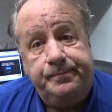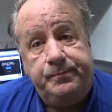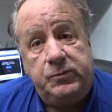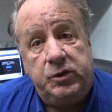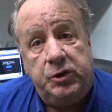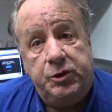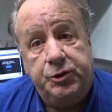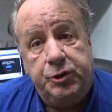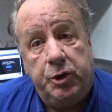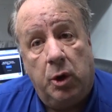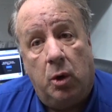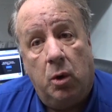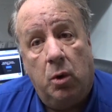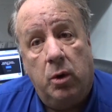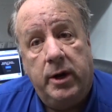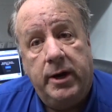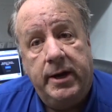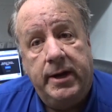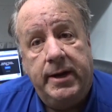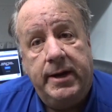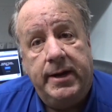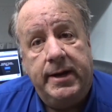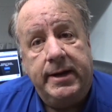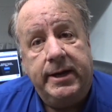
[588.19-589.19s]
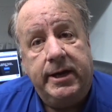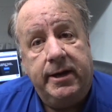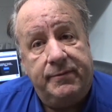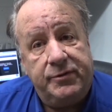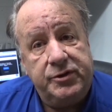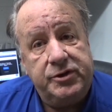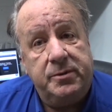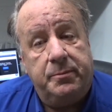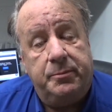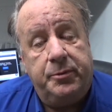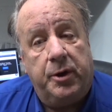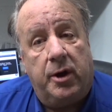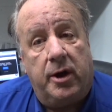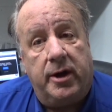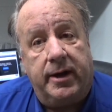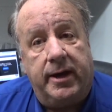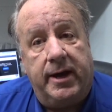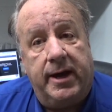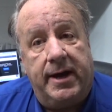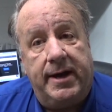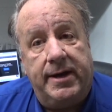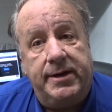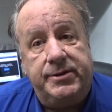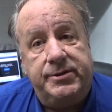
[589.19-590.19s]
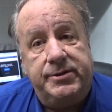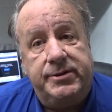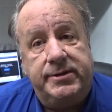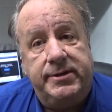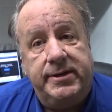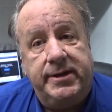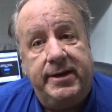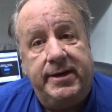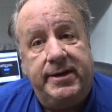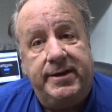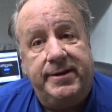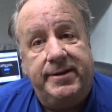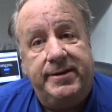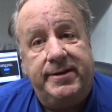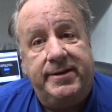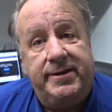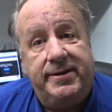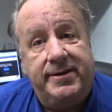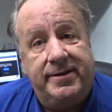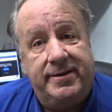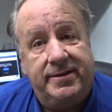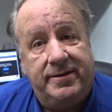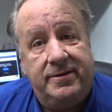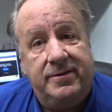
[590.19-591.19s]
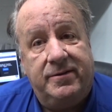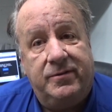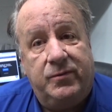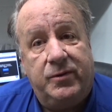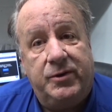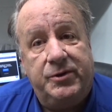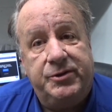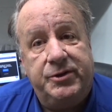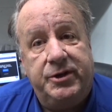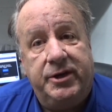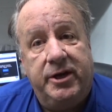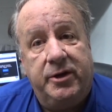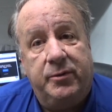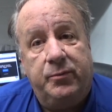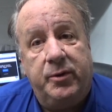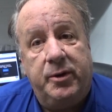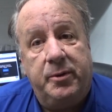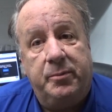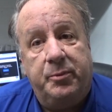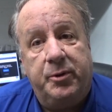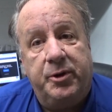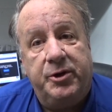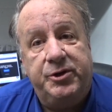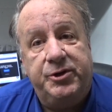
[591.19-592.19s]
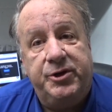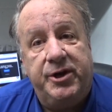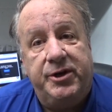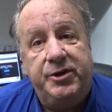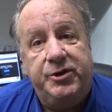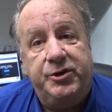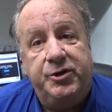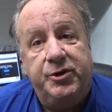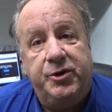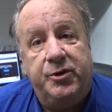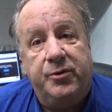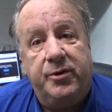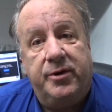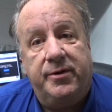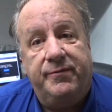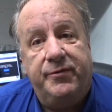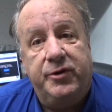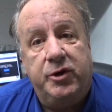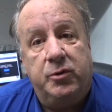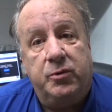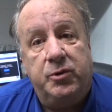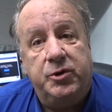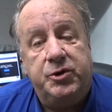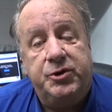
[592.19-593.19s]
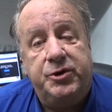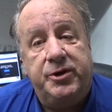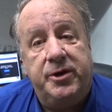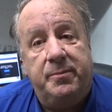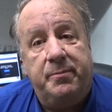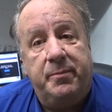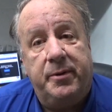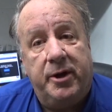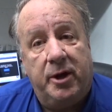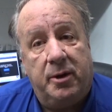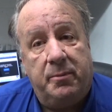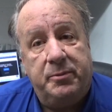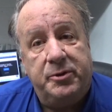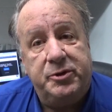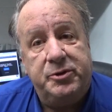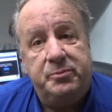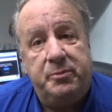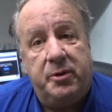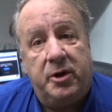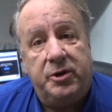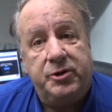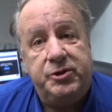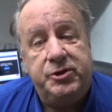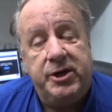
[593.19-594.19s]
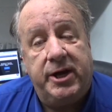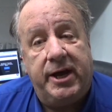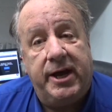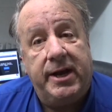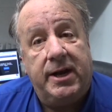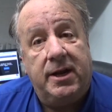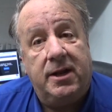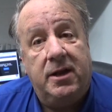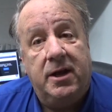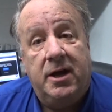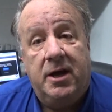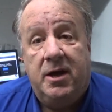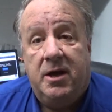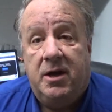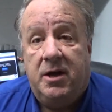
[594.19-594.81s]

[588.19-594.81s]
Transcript: So give us some thought, guys. And once again, we appreciate your viewership. Help a small channel.